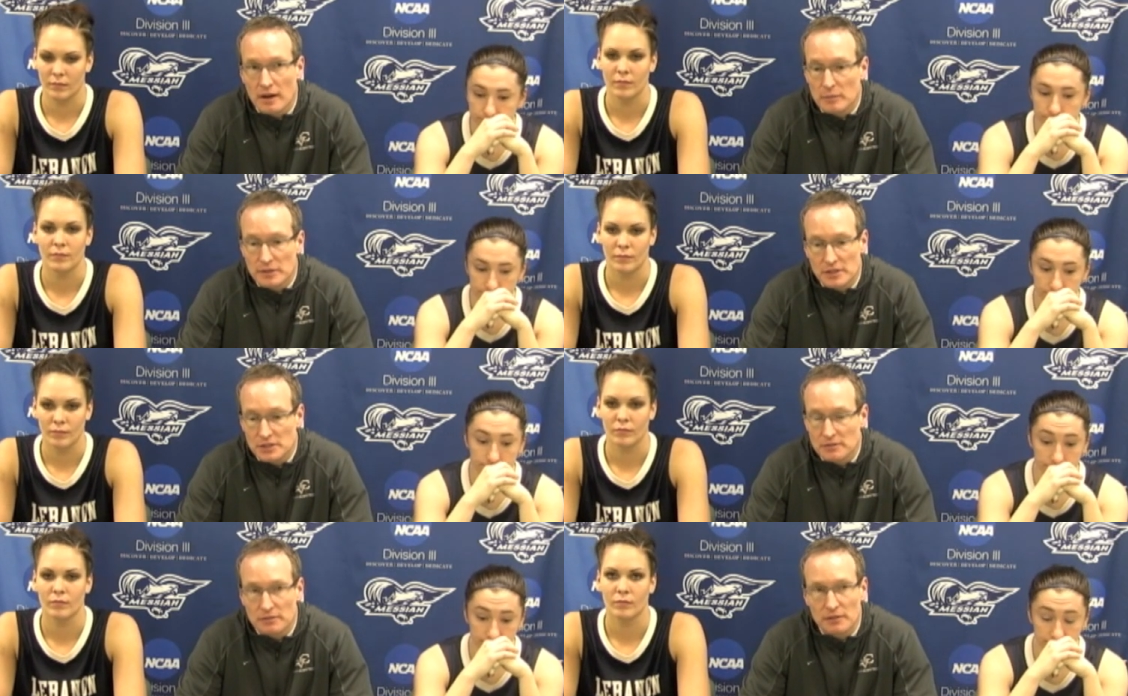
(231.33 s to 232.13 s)
Speaker 1: The
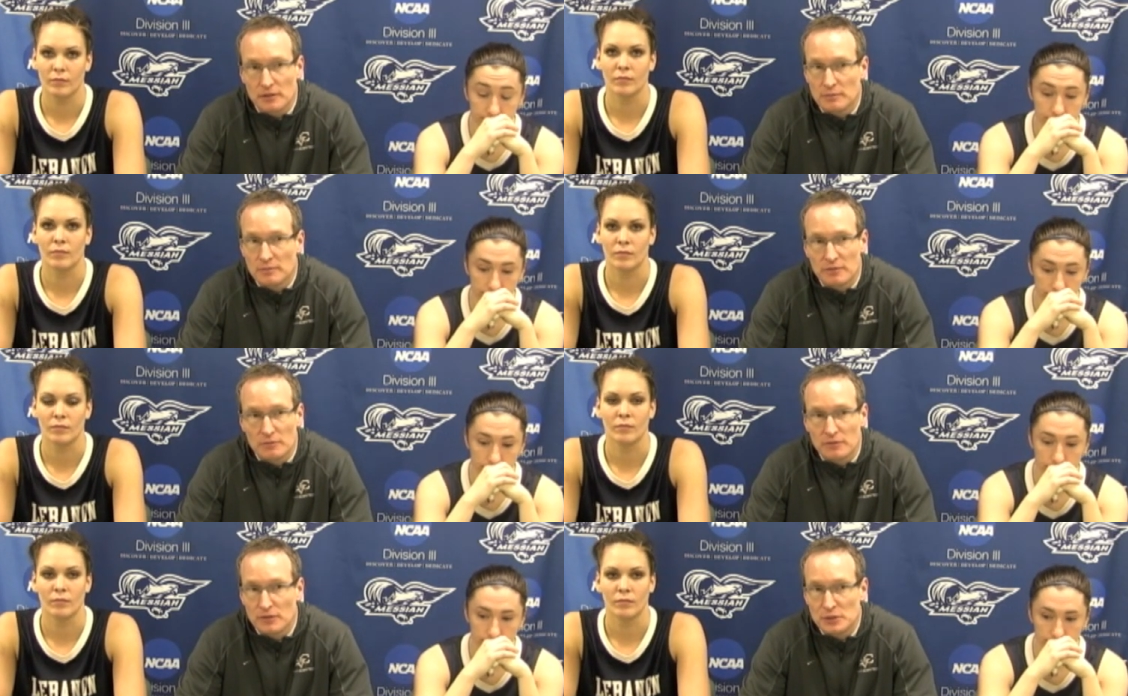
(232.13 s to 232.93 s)
competition from
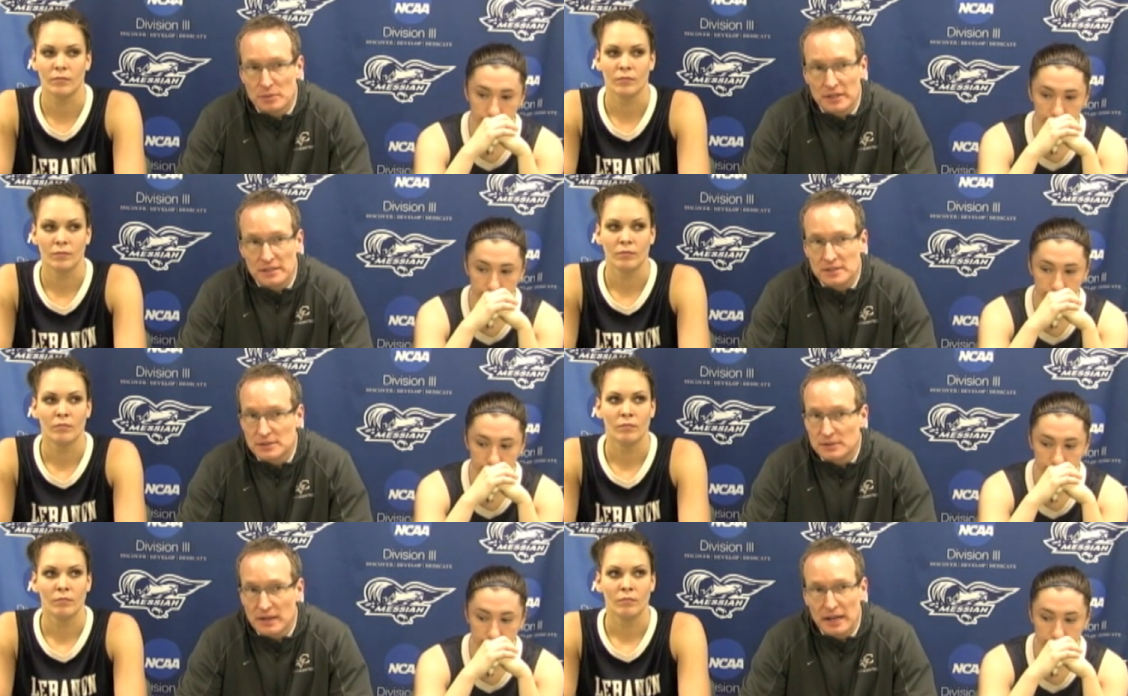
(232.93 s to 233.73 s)
from first place
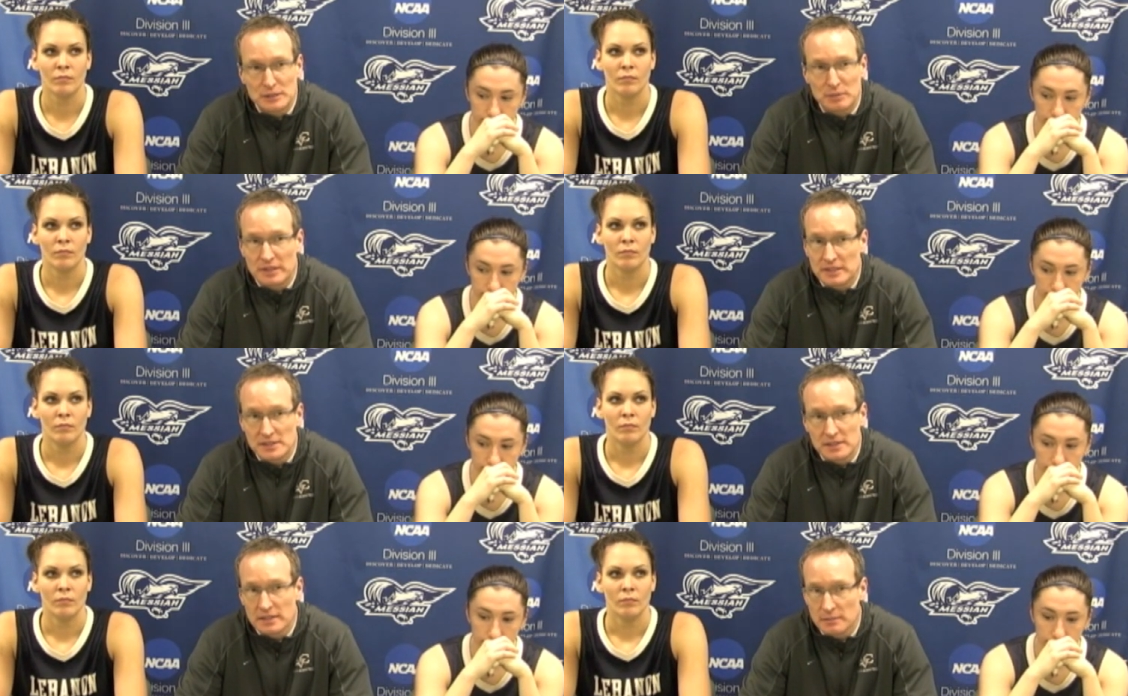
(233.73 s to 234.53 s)
to last
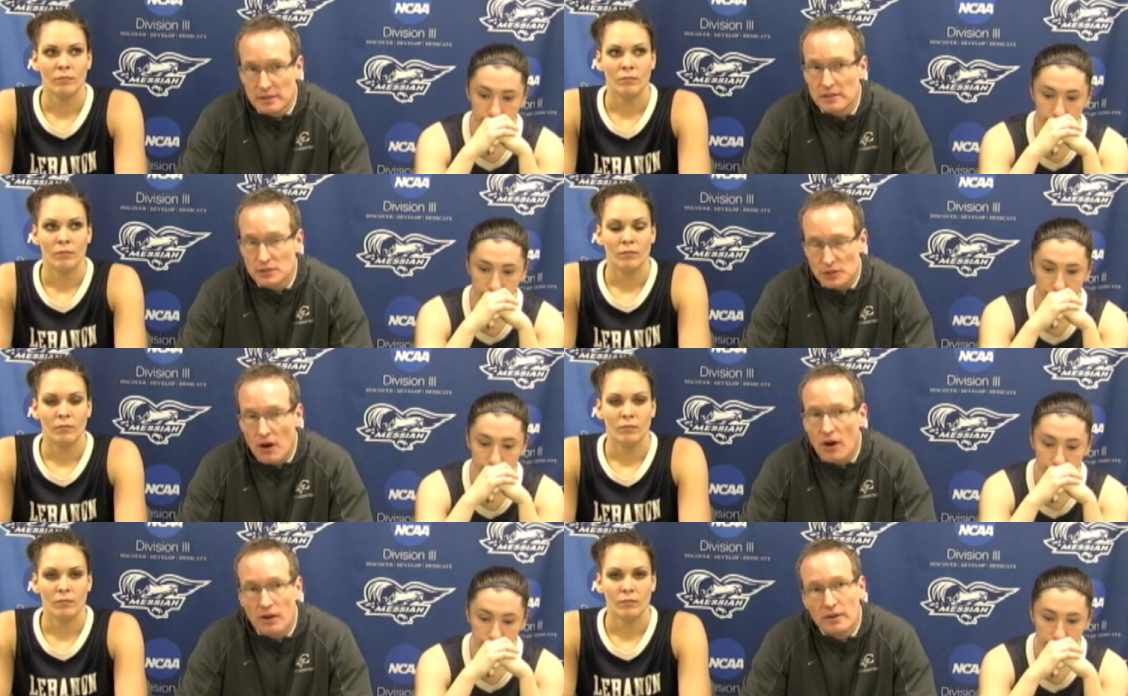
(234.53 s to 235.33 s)
place, I mean, it's
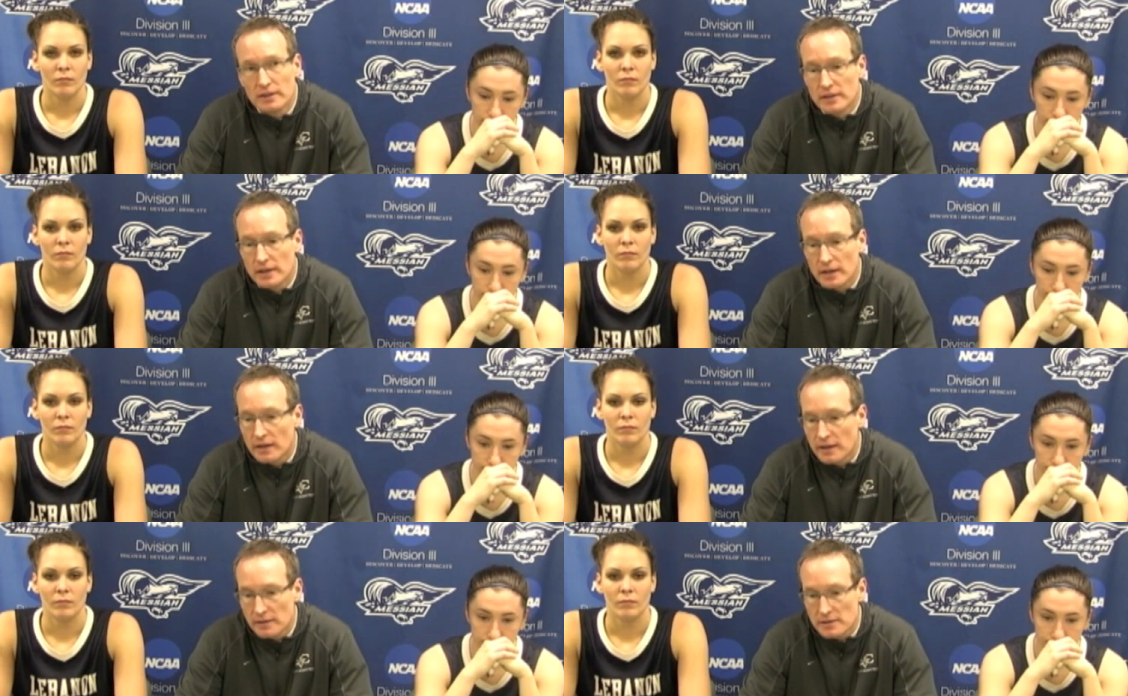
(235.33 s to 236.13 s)
strong,
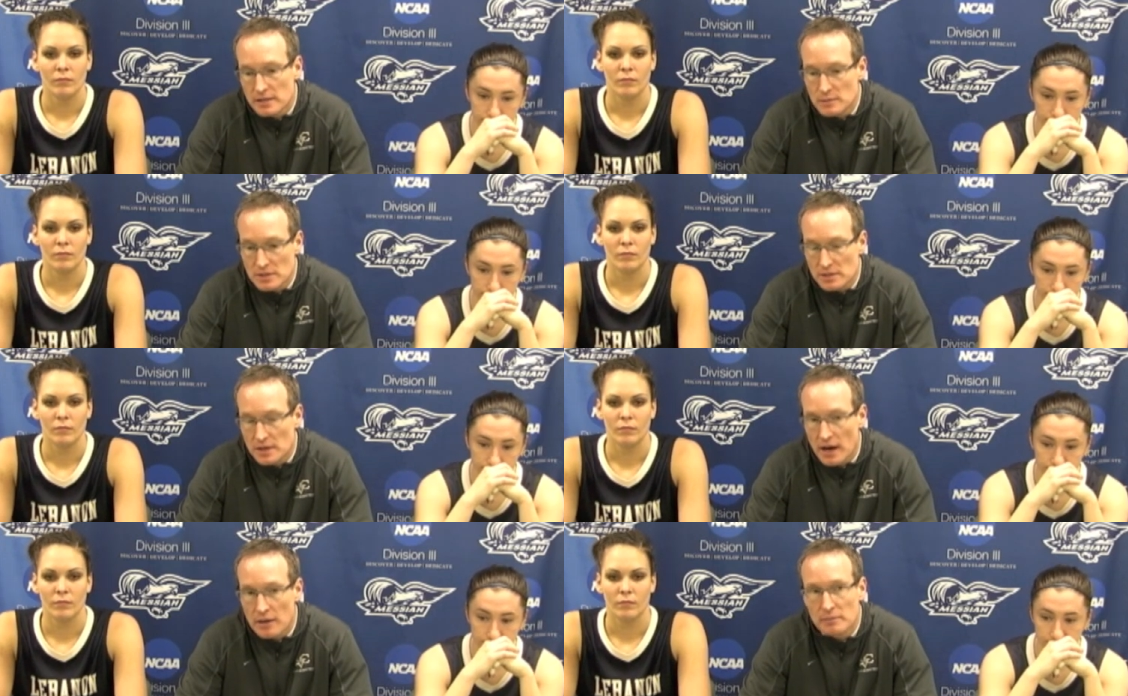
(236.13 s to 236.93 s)
and, and the teams at the
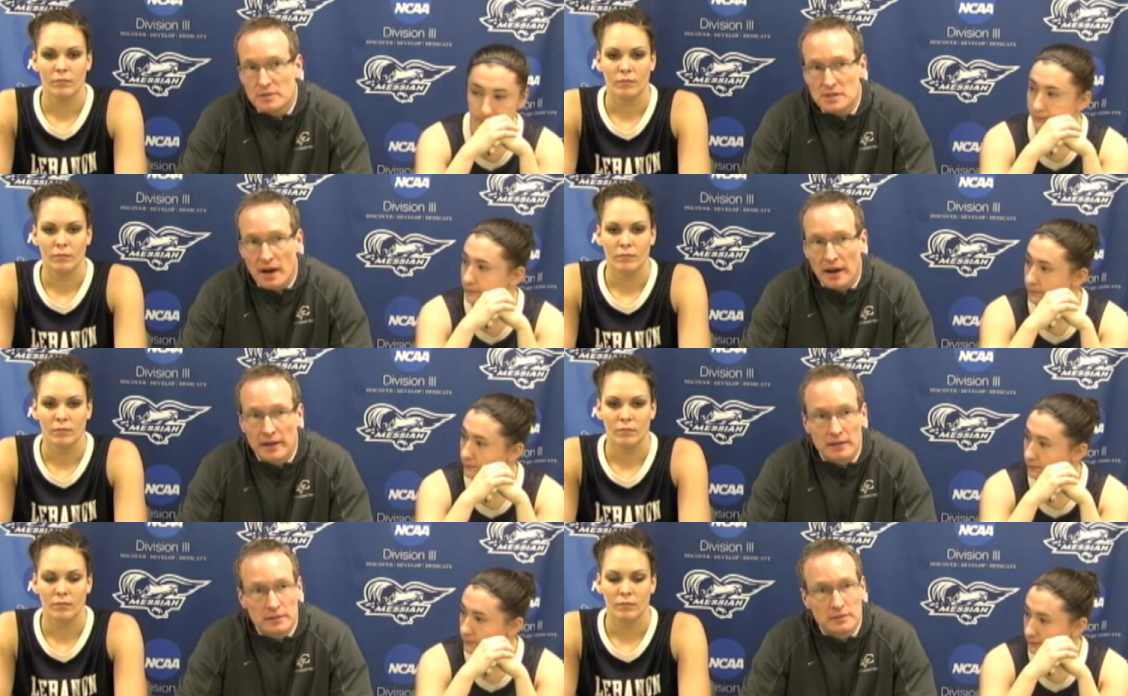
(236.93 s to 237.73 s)
top:
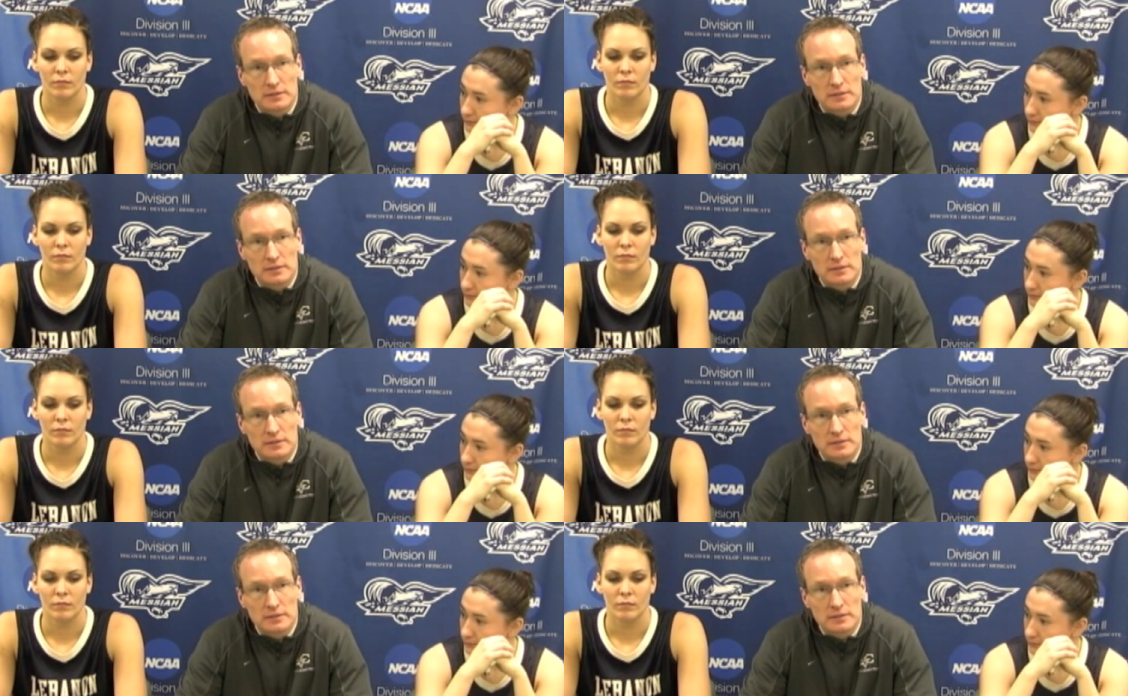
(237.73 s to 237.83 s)
Messiah,